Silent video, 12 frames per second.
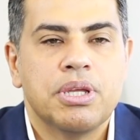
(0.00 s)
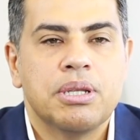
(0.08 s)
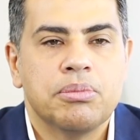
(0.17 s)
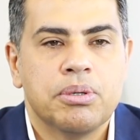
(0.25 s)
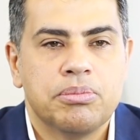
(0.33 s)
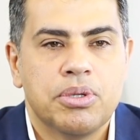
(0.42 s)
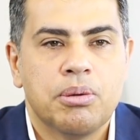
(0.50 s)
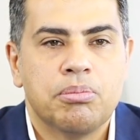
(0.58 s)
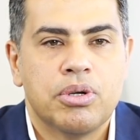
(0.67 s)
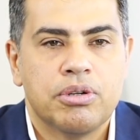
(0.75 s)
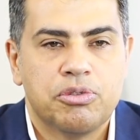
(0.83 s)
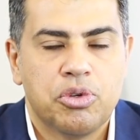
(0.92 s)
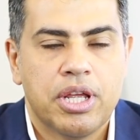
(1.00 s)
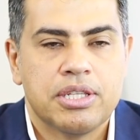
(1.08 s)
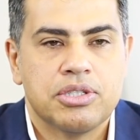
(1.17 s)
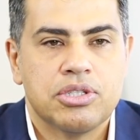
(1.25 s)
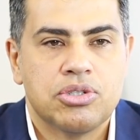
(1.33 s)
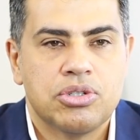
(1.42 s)
minimum number of
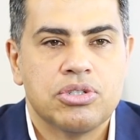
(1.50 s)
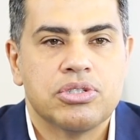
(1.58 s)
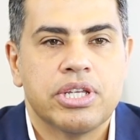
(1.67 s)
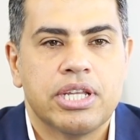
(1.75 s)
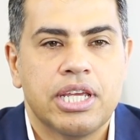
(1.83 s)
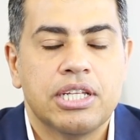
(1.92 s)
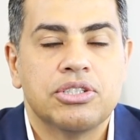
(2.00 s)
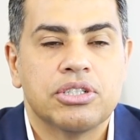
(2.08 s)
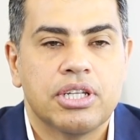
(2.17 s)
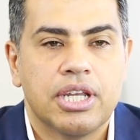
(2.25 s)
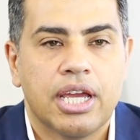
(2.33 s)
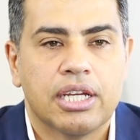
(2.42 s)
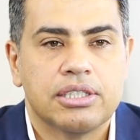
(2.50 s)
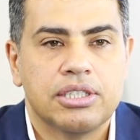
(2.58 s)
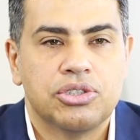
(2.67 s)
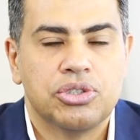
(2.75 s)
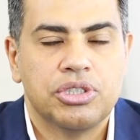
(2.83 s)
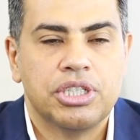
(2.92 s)
transistors and interconnect
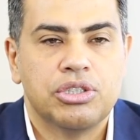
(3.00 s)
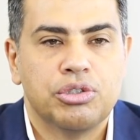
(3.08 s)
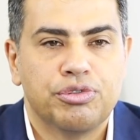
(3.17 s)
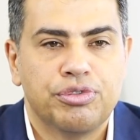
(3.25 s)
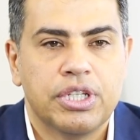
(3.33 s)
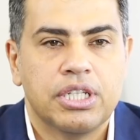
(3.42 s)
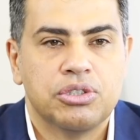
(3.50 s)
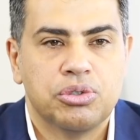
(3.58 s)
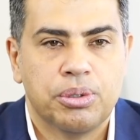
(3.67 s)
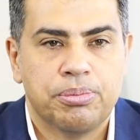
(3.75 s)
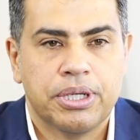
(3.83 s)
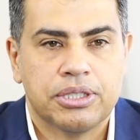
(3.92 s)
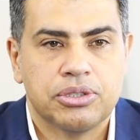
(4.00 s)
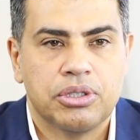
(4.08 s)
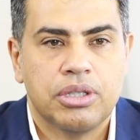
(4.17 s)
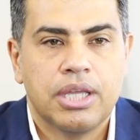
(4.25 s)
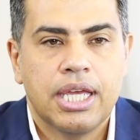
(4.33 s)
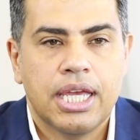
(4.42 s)
that you need to fit into a pixel.
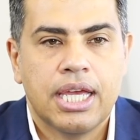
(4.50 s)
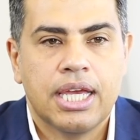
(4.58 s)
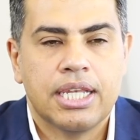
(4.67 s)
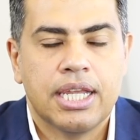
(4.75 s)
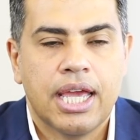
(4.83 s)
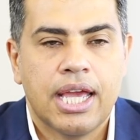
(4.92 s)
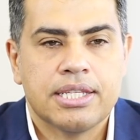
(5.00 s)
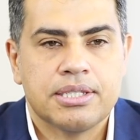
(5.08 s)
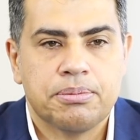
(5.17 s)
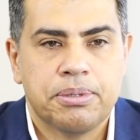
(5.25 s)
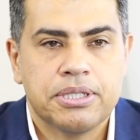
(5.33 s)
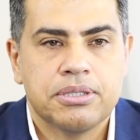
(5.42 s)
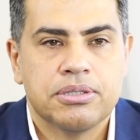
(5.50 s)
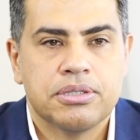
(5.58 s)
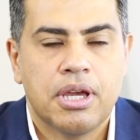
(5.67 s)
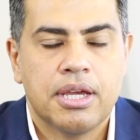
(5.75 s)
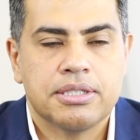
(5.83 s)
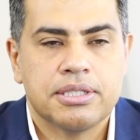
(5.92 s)
And as the pixel
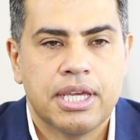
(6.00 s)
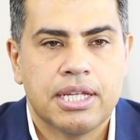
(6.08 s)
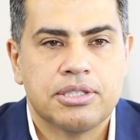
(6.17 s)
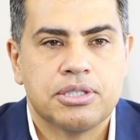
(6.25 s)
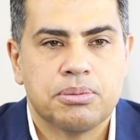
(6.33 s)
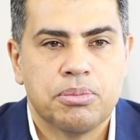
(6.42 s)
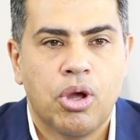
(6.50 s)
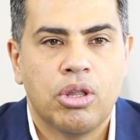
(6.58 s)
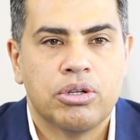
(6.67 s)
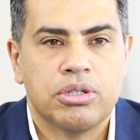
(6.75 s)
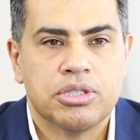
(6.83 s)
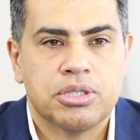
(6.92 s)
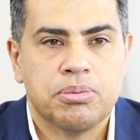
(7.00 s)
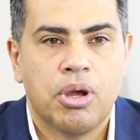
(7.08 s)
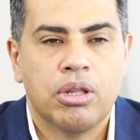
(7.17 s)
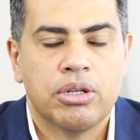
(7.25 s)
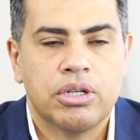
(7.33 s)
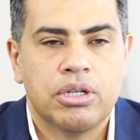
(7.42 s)
size gets smaller and
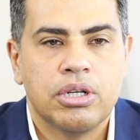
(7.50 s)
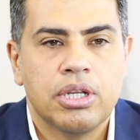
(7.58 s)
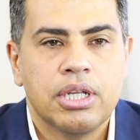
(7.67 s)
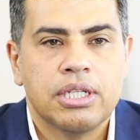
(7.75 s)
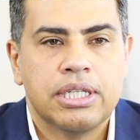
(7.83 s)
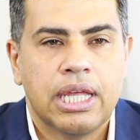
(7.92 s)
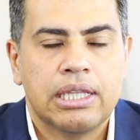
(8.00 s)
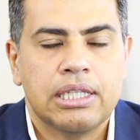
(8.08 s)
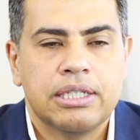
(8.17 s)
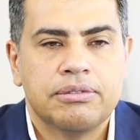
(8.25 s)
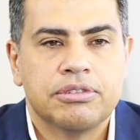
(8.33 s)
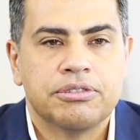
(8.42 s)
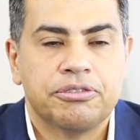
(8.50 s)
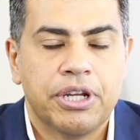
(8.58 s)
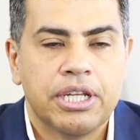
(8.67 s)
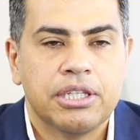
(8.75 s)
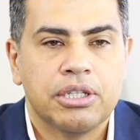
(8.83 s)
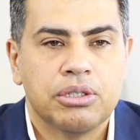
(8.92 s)
smaller, that leaves
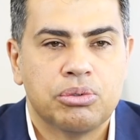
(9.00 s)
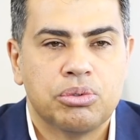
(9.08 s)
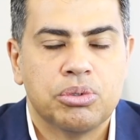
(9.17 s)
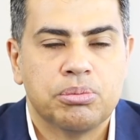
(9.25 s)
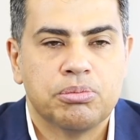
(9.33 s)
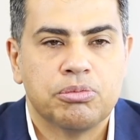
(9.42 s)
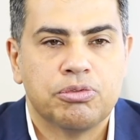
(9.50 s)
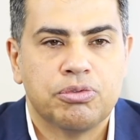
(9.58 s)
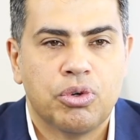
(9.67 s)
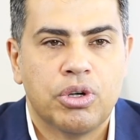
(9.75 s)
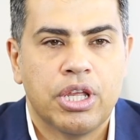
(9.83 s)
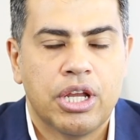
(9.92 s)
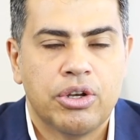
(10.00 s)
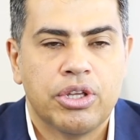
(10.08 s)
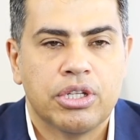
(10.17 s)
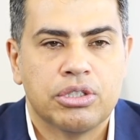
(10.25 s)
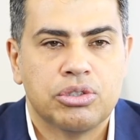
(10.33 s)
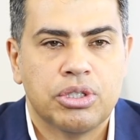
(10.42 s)
very little room for an
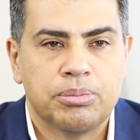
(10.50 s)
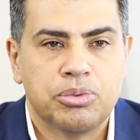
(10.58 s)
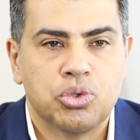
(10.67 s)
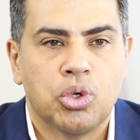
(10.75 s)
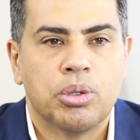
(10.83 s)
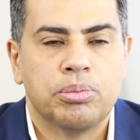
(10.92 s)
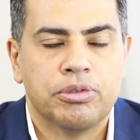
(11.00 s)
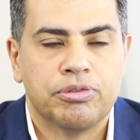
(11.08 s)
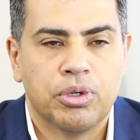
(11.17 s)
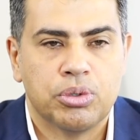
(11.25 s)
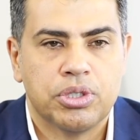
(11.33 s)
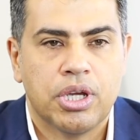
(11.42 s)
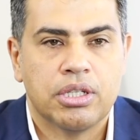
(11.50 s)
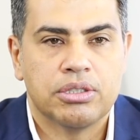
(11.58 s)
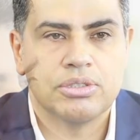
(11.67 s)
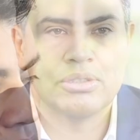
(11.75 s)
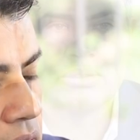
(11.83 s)
area to absorb the photons.